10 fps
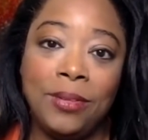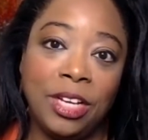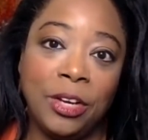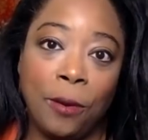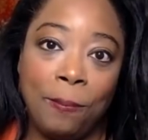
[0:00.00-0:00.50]

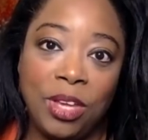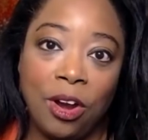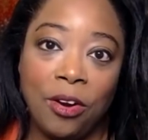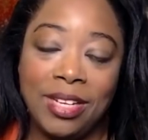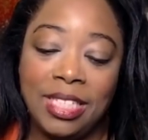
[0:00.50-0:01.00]
ticker
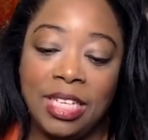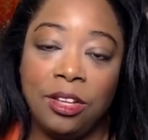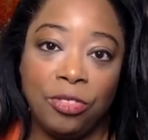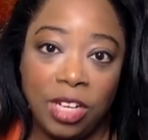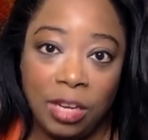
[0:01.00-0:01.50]

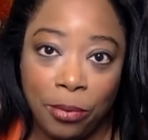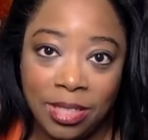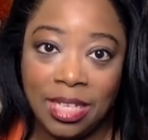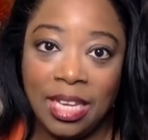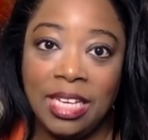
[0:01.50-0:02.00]
PRNT, the 3D
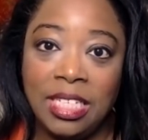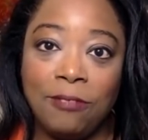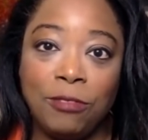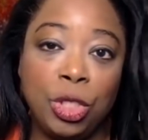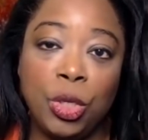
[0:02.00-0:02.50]
printing
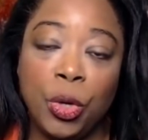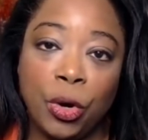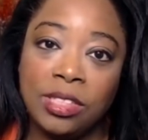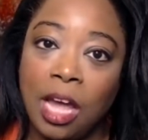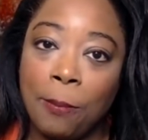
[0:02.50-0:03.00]
ETF to
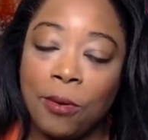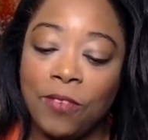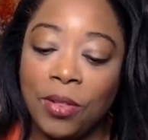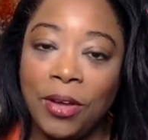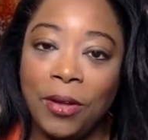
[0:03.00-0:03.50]
your stock
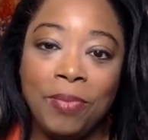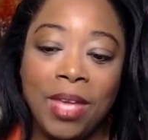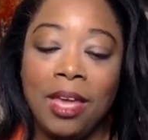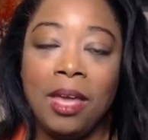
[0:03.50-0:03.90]
portfolio.